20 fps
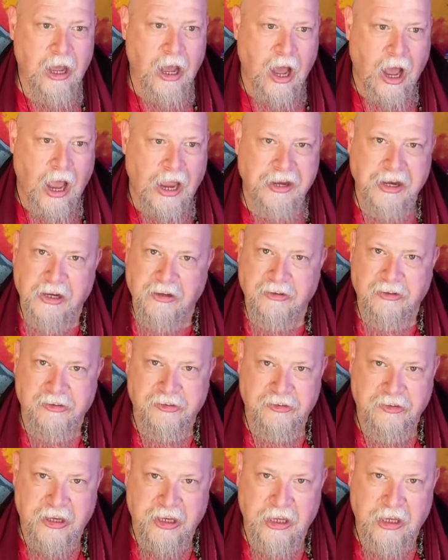I didn't
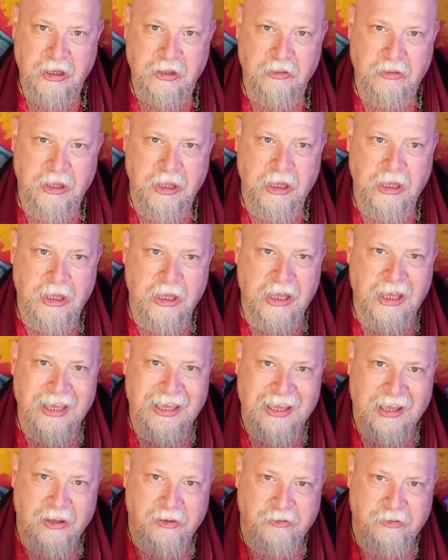see the
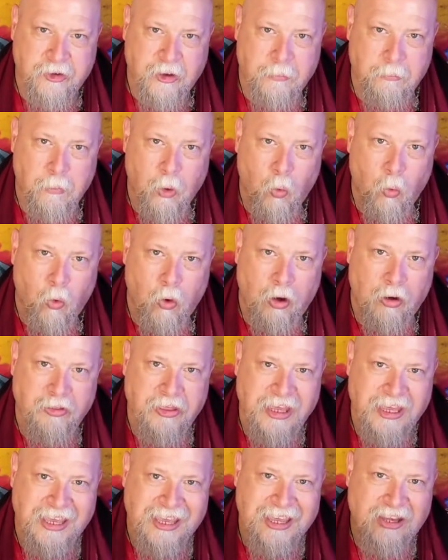ism or
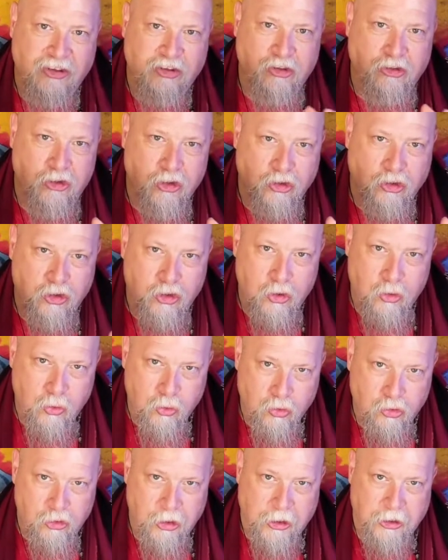the
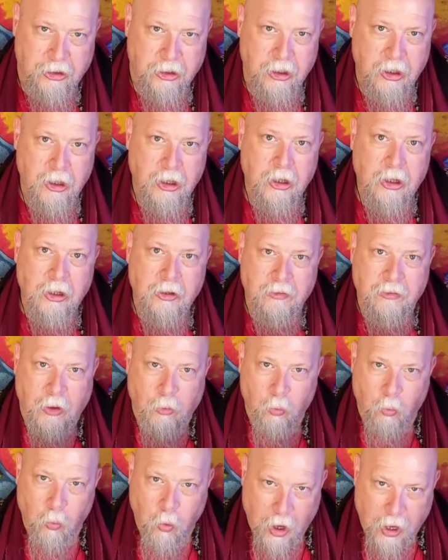institution
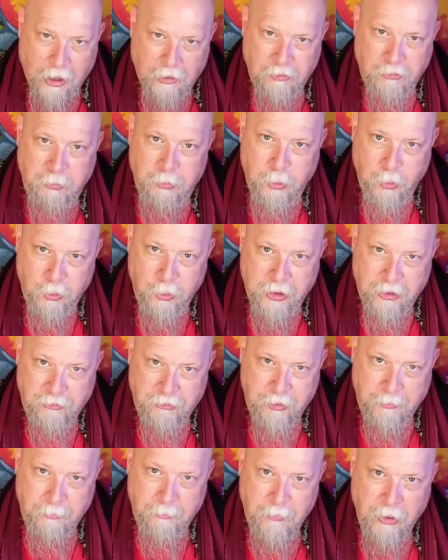that was
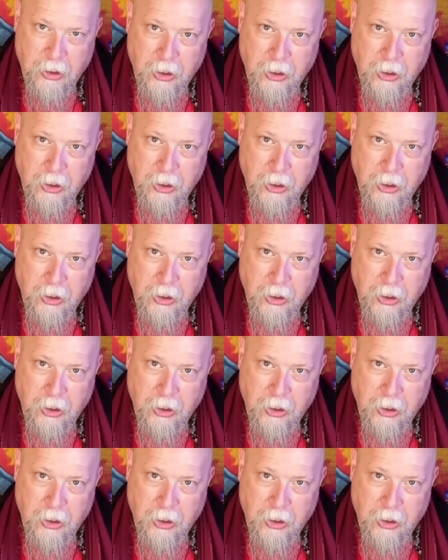Buddhism.